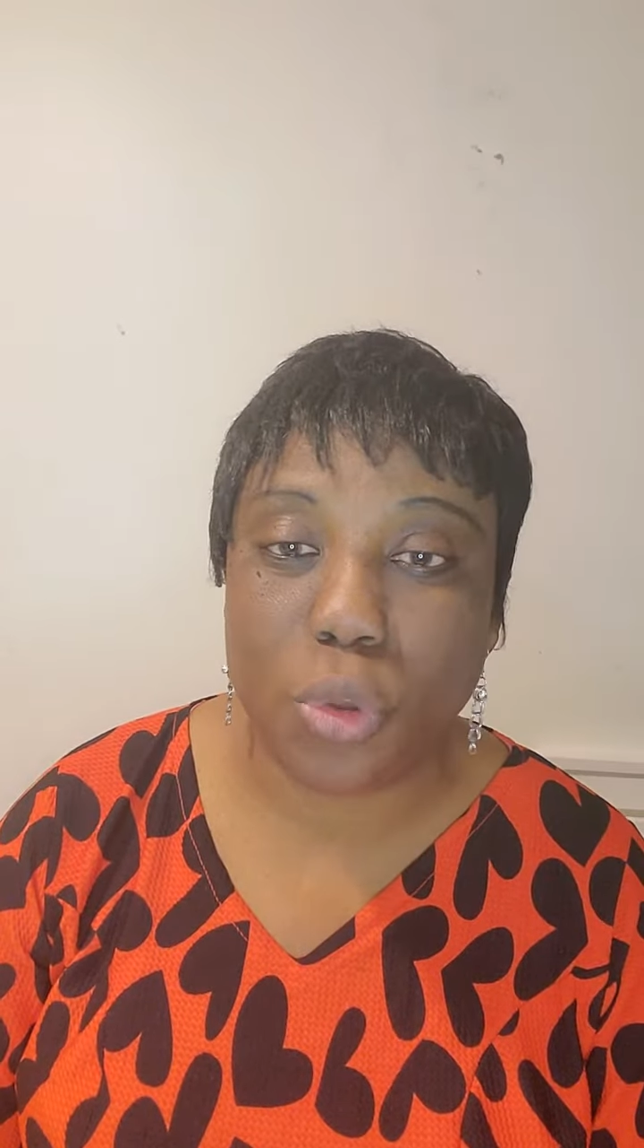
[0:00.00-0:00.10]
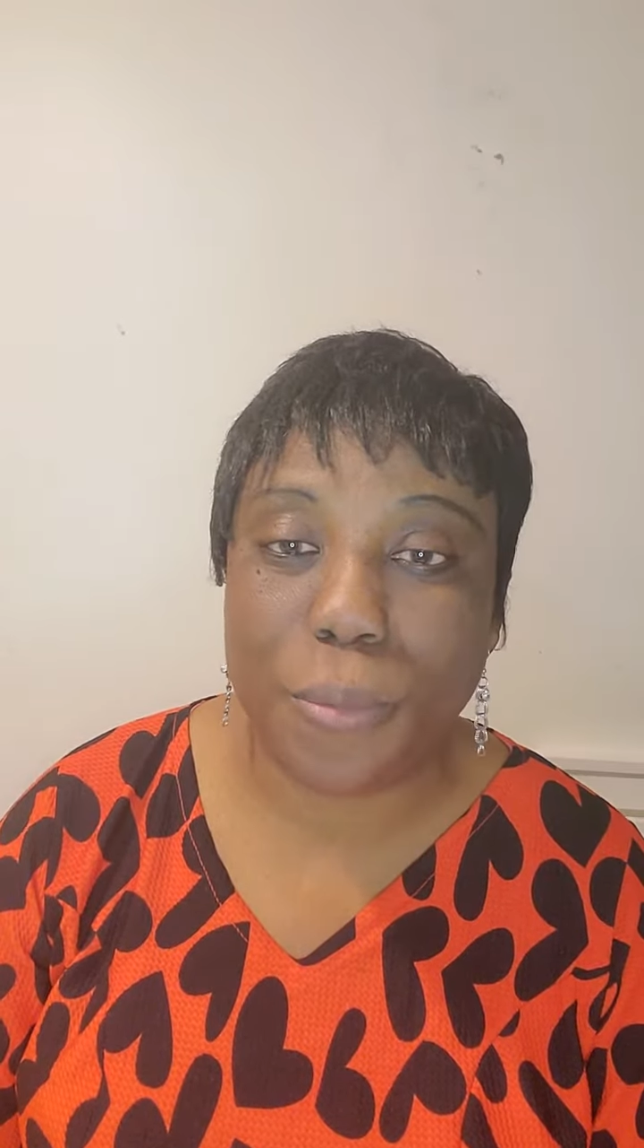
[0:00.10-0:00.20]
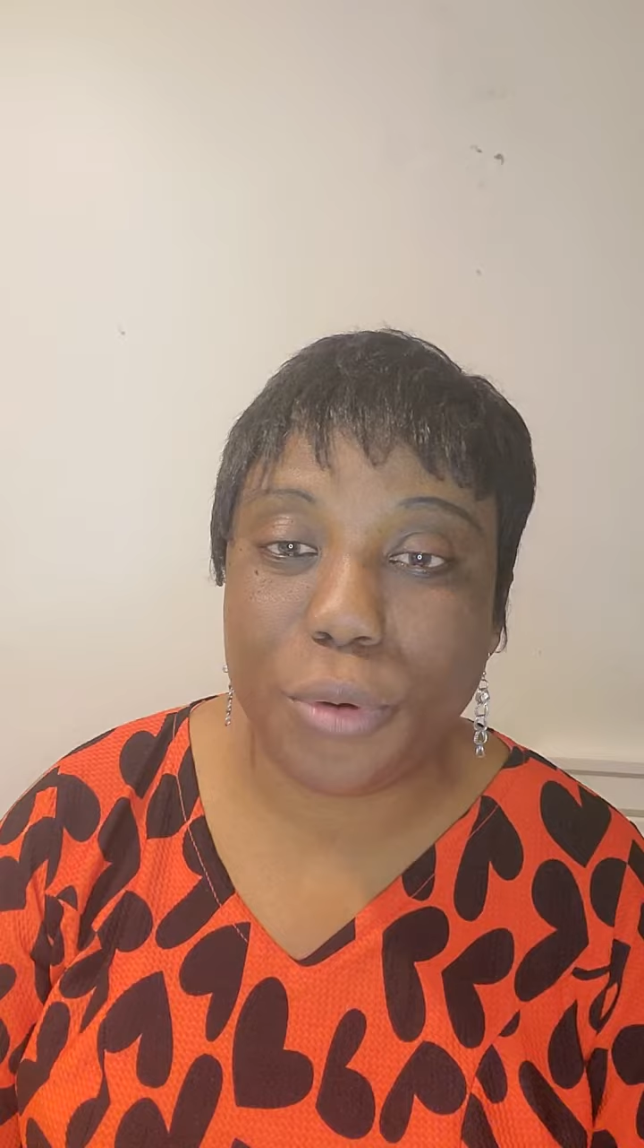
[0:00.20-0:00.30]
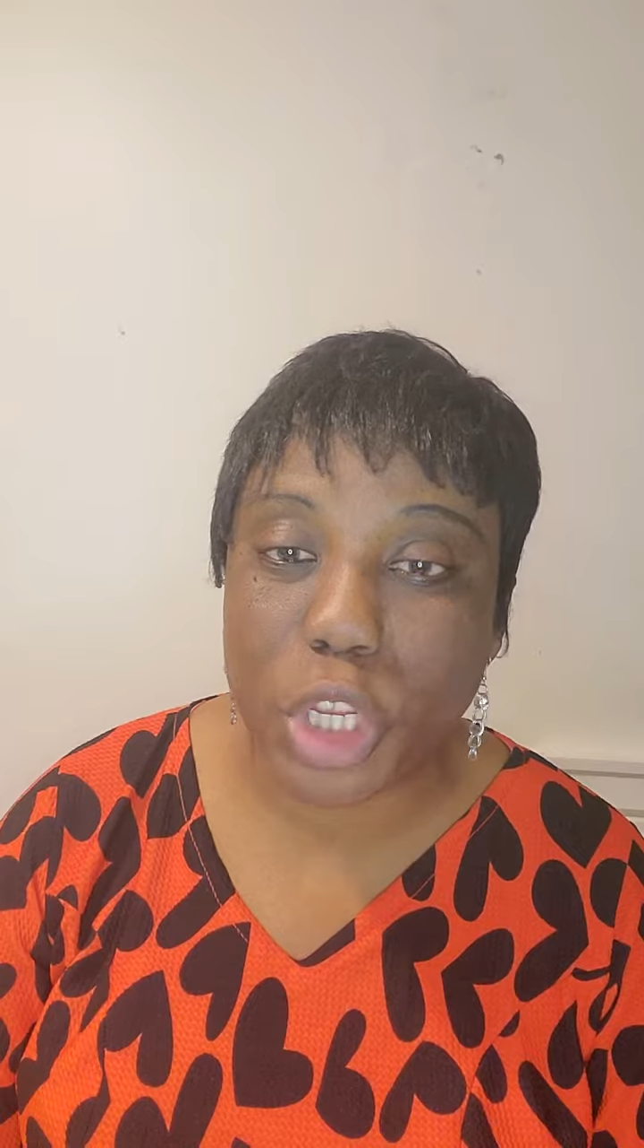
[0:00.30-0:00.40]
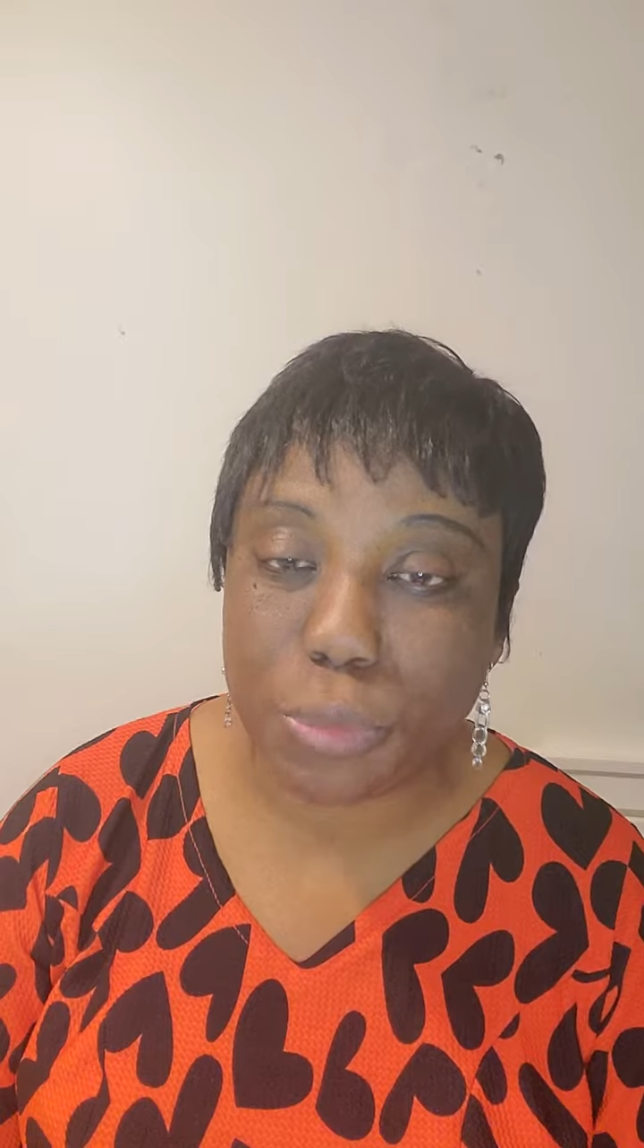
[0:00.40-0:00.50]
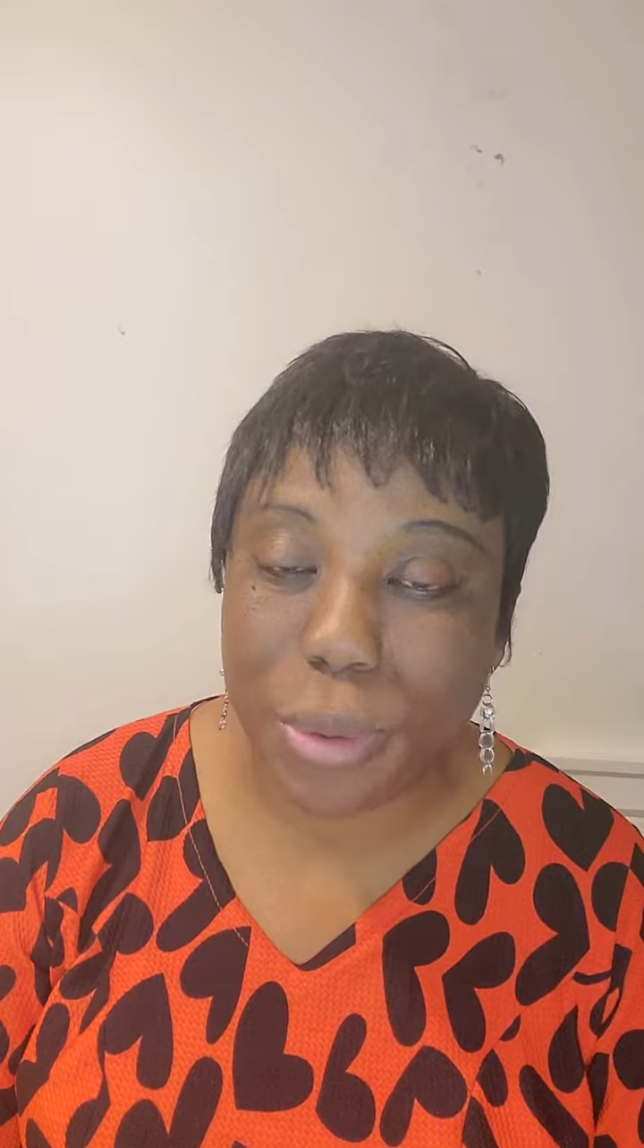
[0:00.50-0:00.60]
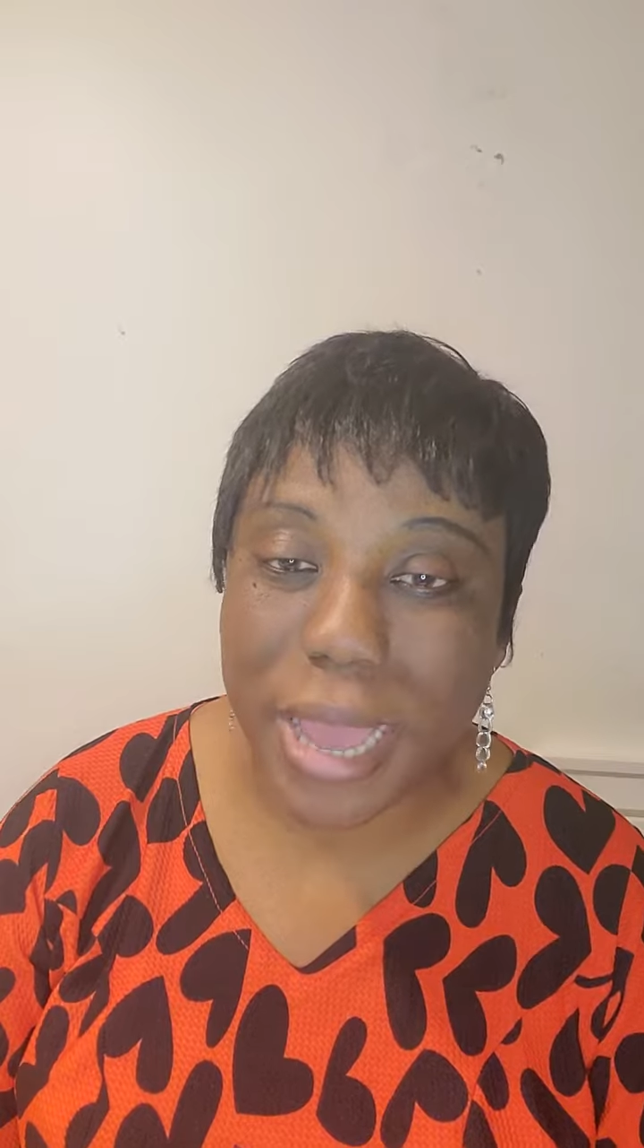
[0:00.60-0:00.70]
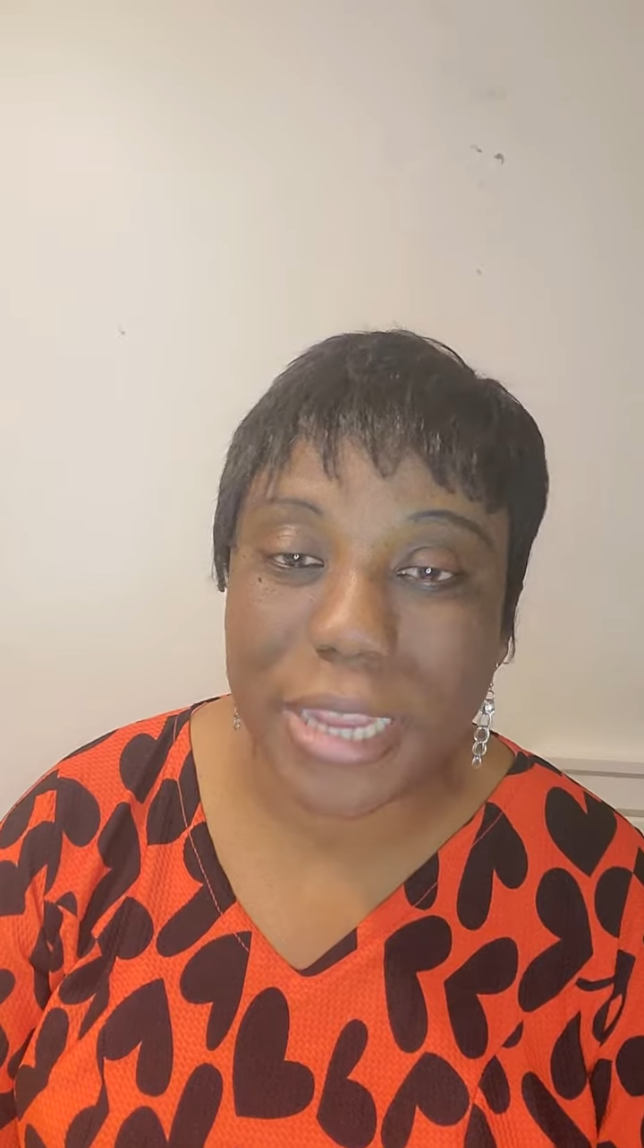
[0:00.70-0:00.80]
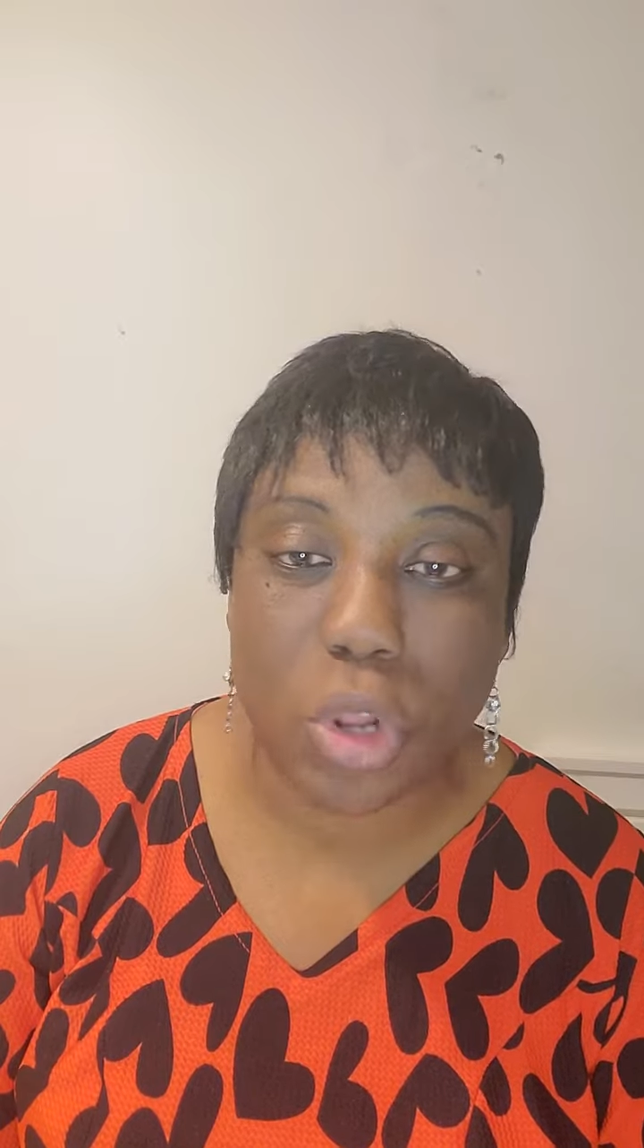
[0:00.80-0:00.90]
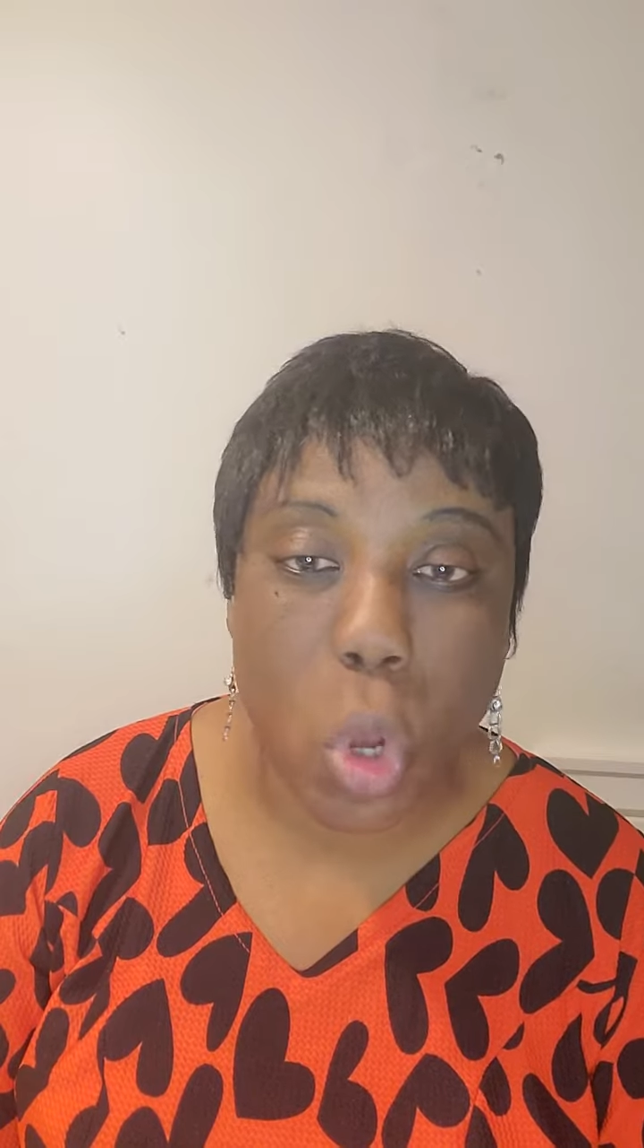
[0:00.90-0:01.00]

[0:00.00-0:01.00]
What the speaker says: to prosper in